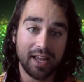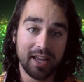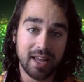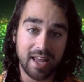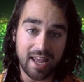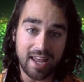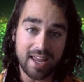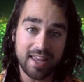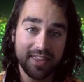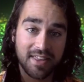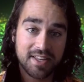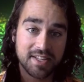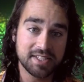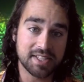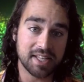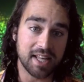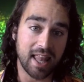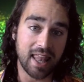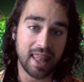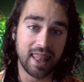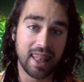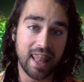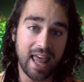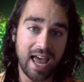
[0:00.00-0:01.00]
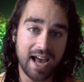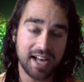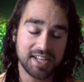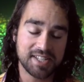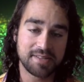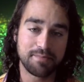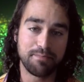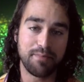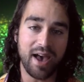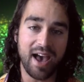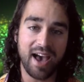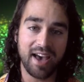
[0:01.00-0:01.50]
in this last
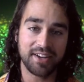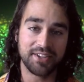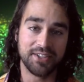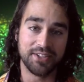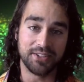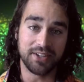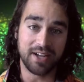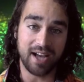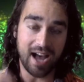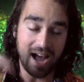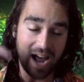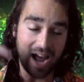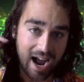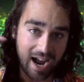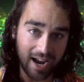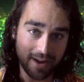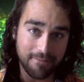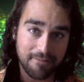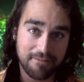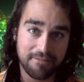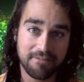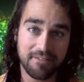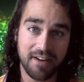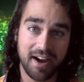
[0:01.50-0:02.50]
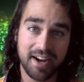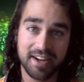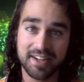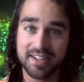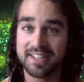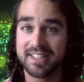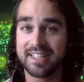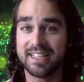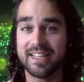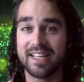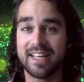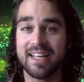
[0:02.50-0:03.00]
battle, I am
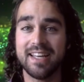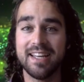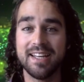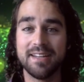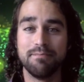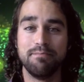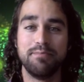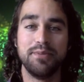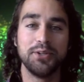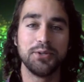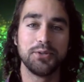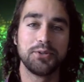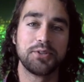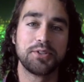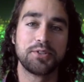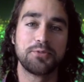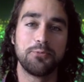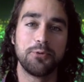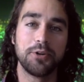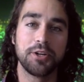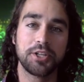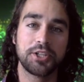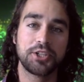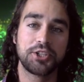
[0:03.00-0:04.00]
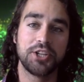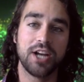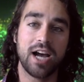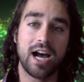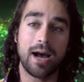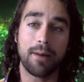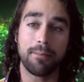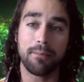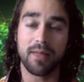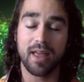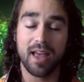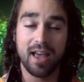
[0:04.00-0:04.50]
finally in Builder's
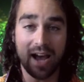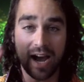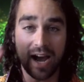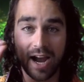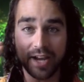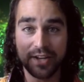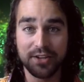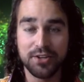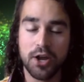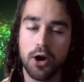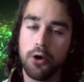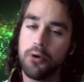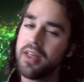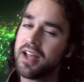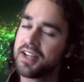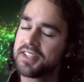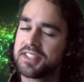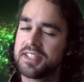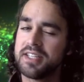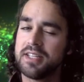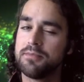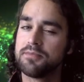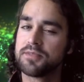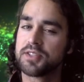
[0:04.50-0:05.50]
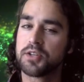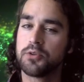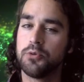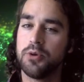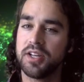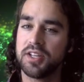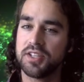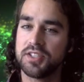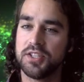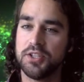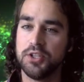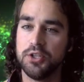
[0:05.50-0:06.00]
Workshop. I know that seems quick
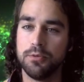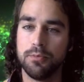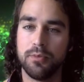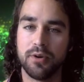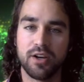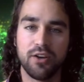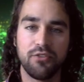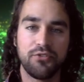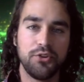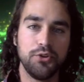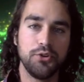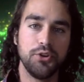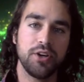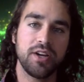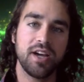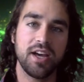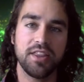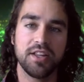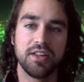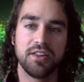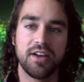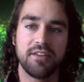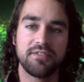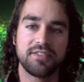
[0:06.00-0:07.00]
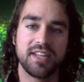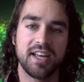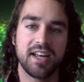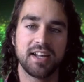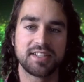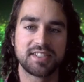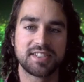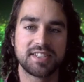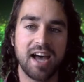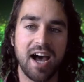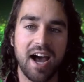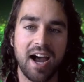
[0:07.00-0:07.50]
to you, but if you look on the left-hand
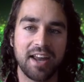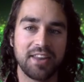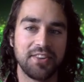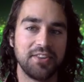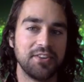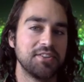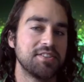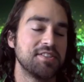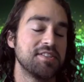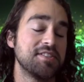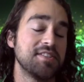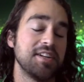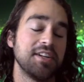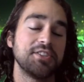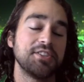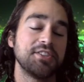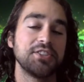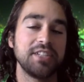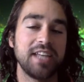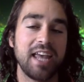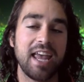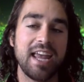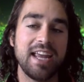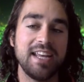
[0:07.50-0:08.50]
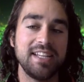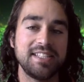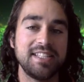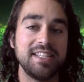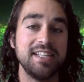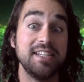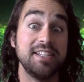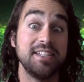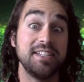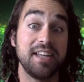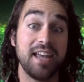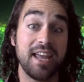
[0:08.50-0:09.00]
side, there's essentially
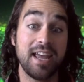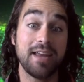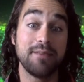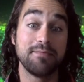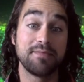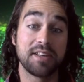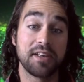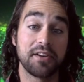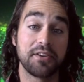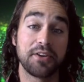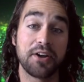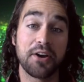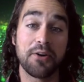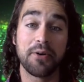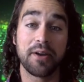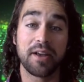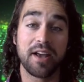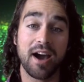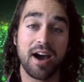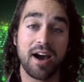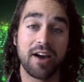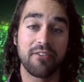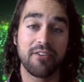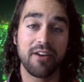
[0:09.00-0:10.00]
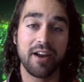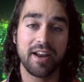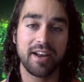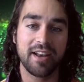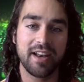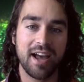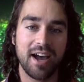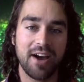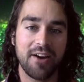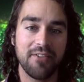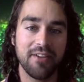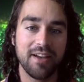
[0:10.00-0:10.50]
18 games that are going on right
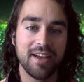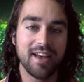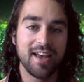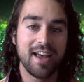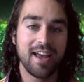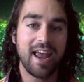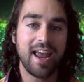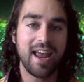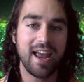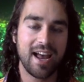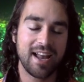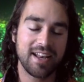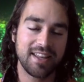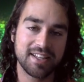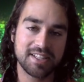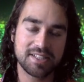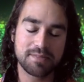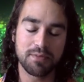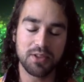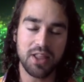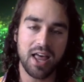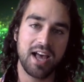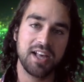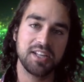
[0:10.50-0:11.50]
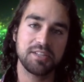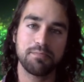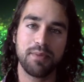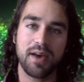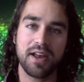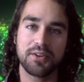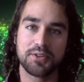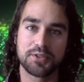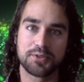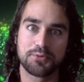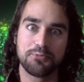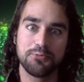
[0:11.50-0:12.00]
now, and this last battle
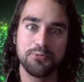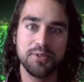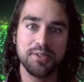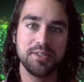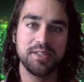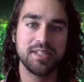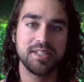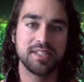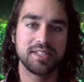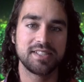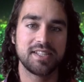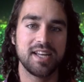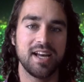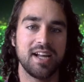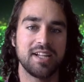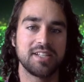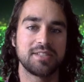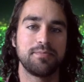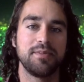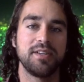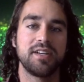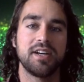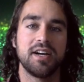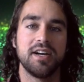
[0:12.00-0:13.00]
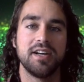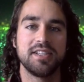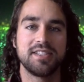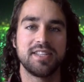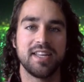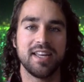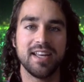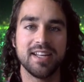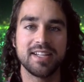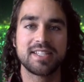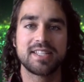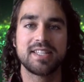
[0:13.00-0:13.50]
is really intense because
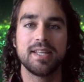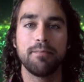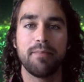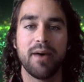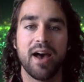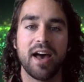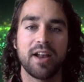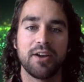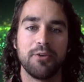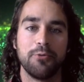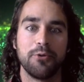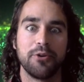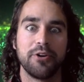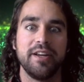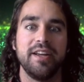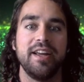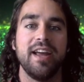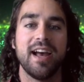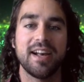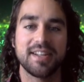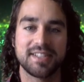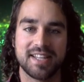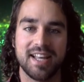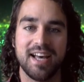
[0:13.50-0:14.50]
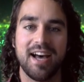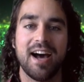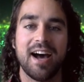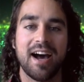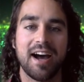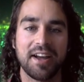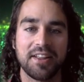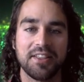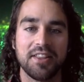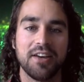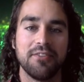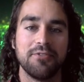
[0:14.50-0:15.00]
it's the battle where he has the
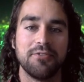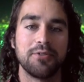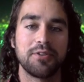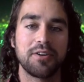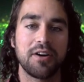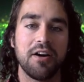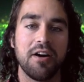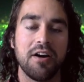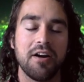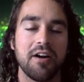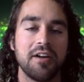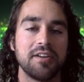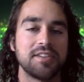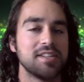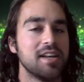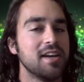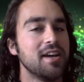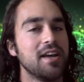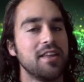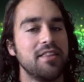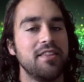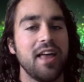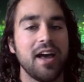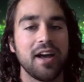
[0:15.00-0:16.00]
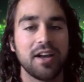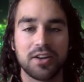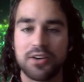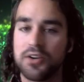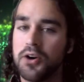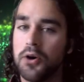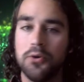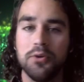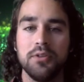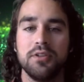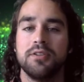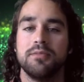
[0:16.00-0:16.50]
high-level cards. That
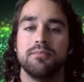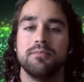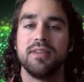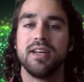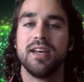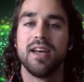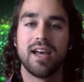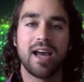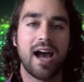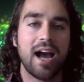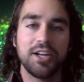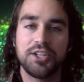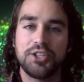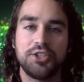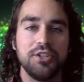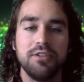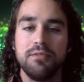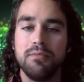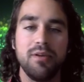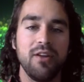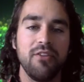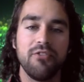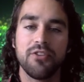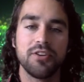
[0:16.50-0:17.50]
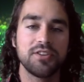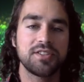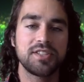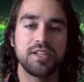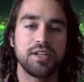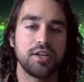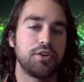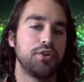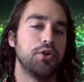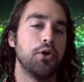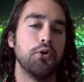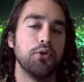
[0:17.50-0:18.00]
golem. I shouldn't be versing a
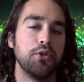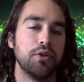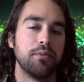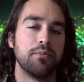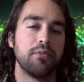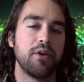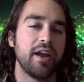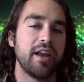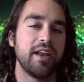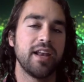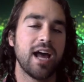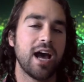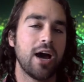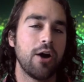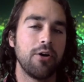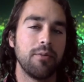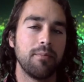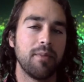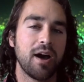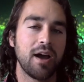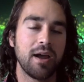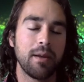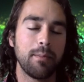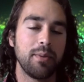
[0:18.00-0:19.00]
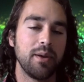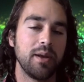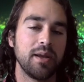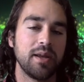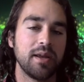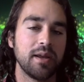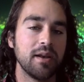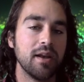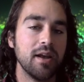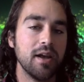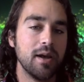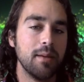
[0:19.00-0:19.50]
golem right now, in my opinion,
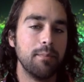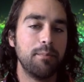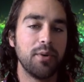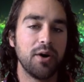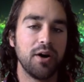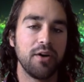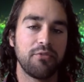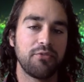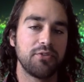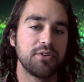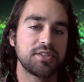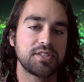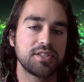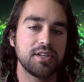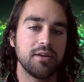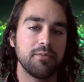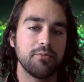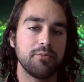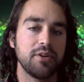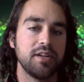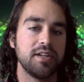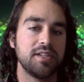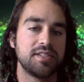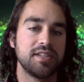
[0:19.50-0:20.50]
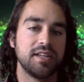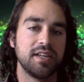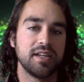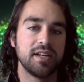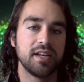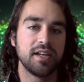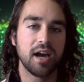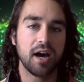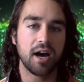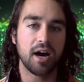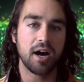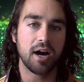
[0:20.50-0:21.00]
but for some reason,
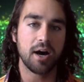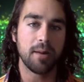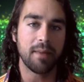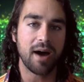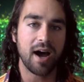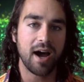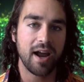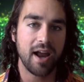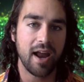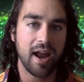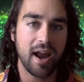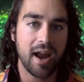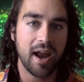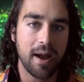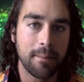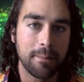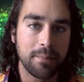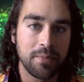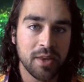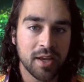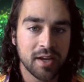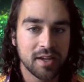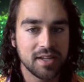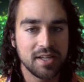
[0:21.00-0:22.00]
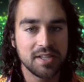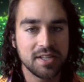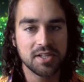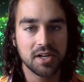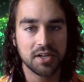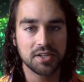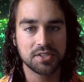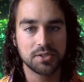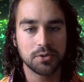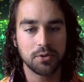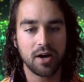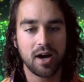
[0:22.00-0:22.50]
I am. He's
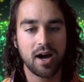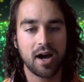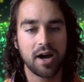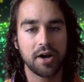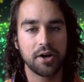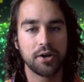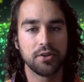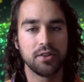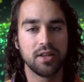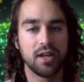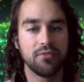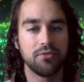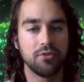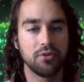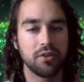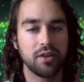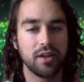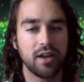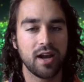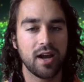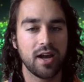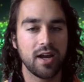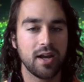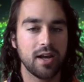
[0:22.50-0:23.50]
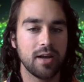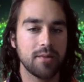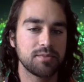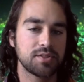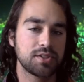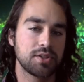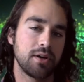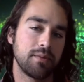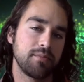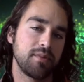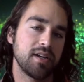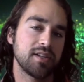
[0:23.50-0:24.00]
also a higher level than I am, so
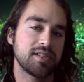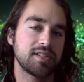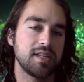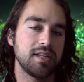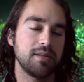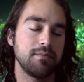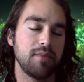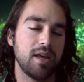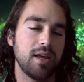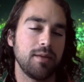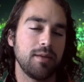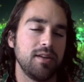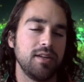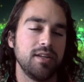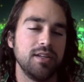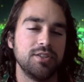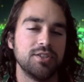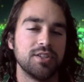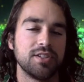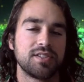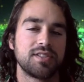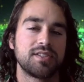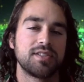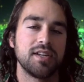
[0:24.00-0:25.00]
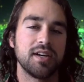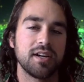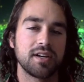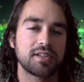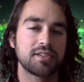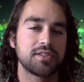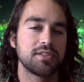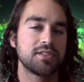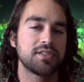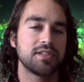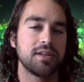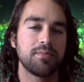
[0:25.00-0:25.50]
I'm guessing maybe he just sucks
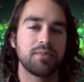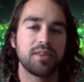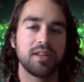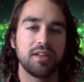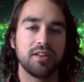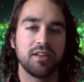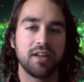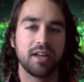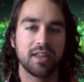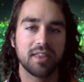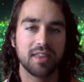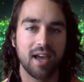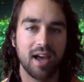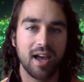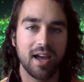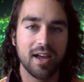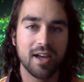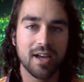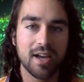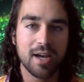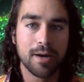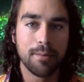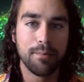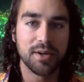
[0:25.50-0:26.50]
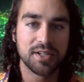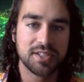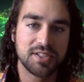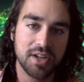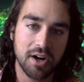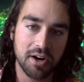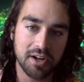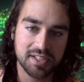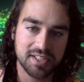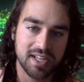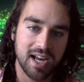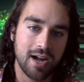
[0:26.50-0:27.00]
or something like that. But
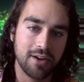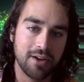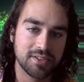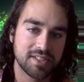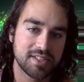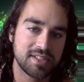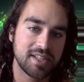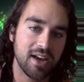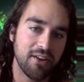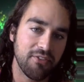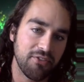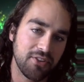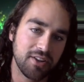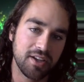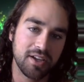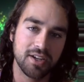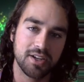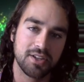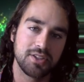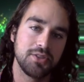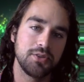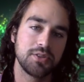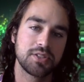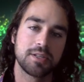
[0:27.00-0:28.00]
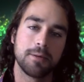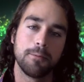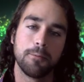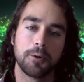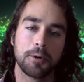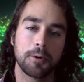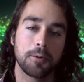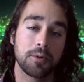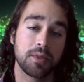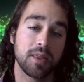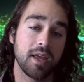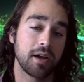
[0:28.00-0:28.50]
Darktown's definitely going to do some work
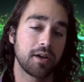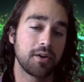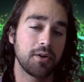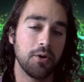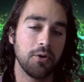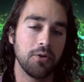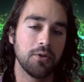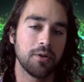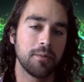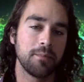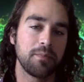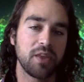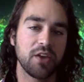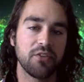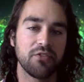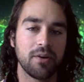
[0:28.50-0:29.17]
with that golem if